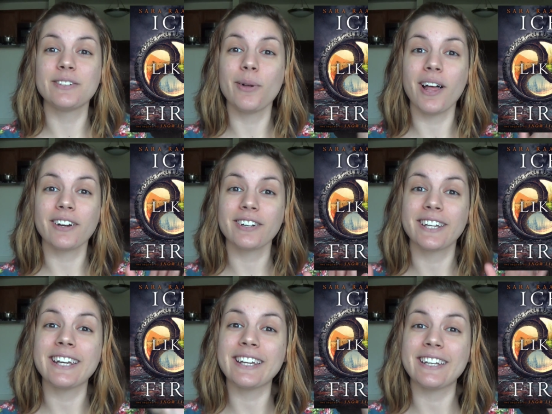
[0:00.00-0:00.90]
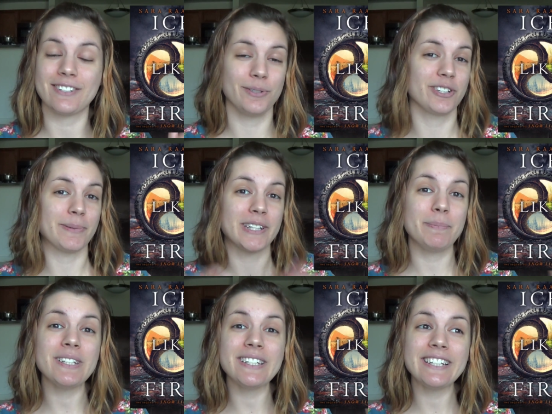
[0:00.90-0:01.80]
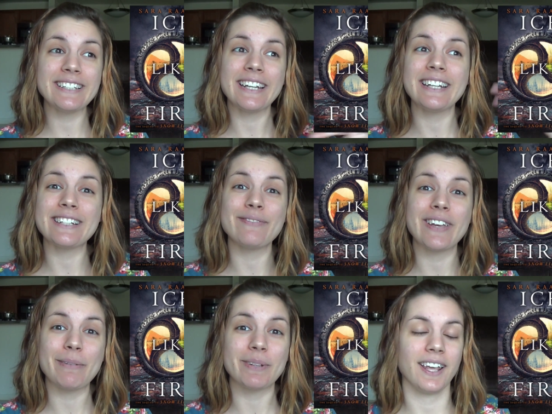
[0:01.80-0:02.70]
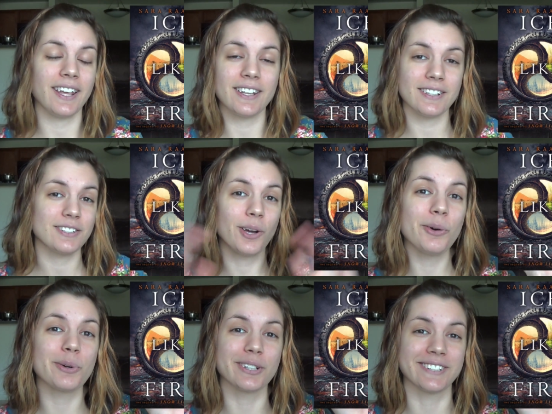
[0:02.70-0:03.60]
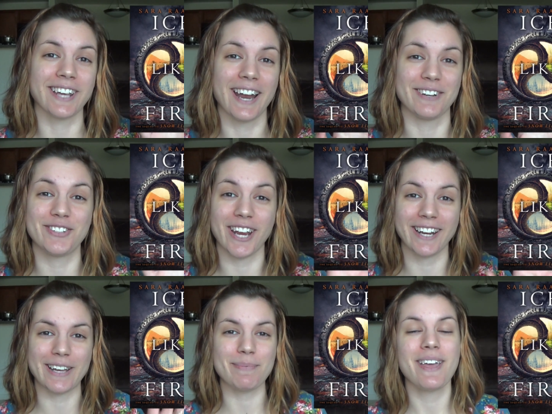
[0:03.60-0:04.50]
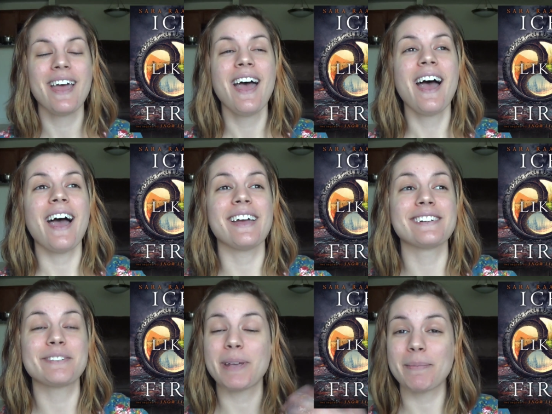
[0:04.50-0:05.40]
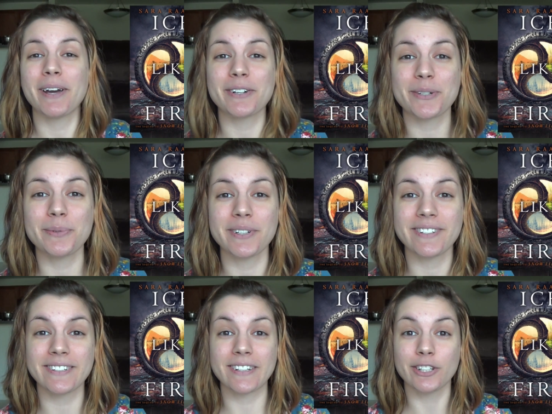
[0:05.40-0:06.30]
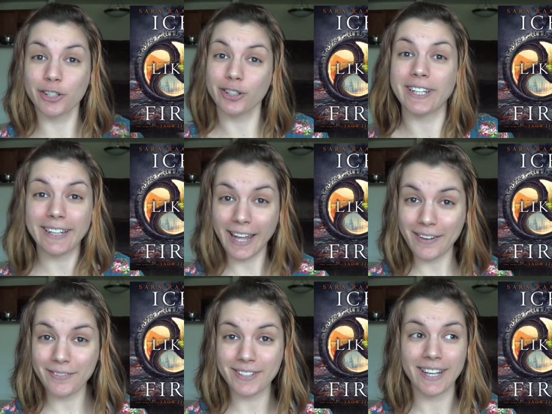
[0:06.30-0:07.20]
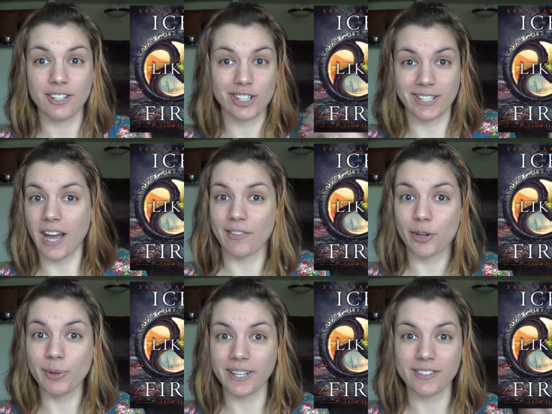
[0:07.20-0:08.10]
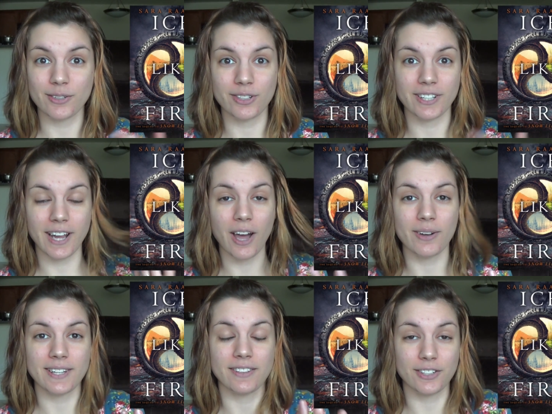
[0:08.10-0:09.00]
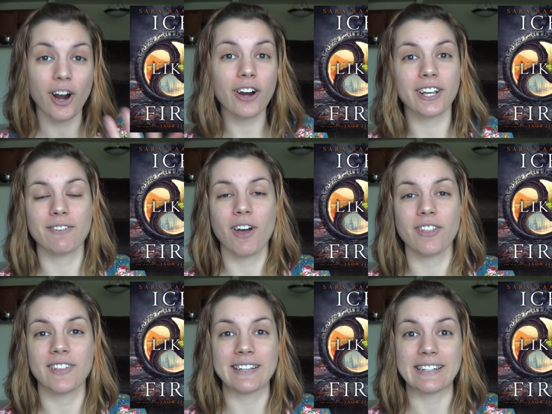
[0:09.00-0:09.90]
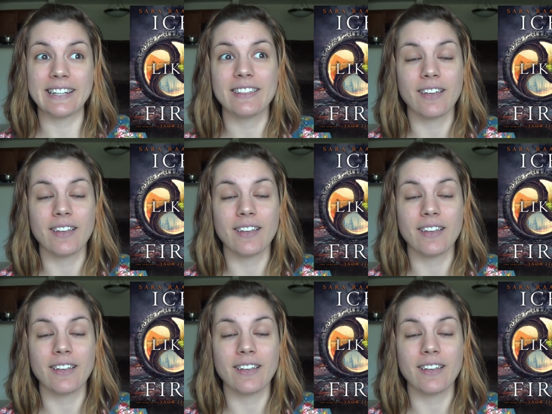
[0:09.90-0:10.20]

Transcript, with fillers: no longer king, he has no responsibilities, and he has a family. His whole world is kind of shaken up. And to make matters worse, the girl he loves, she's now the queen, so she now is at the target of all the things that he